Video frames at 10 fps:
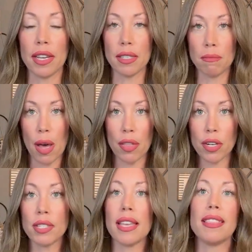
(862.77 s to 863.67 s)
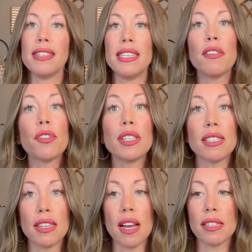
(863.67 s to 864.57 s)
as mothers and the difference
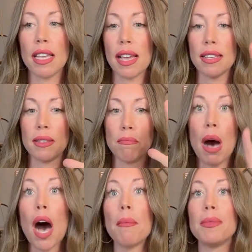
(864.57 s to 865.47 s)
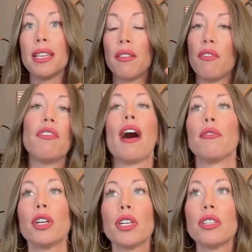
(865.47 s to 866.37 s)
in us as moms and
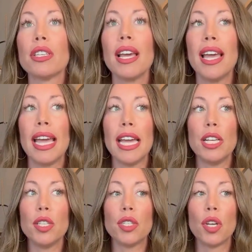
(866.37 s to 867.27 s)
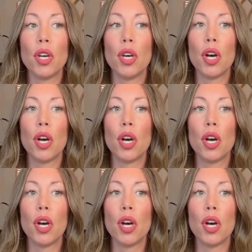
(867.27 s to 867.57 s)
founders is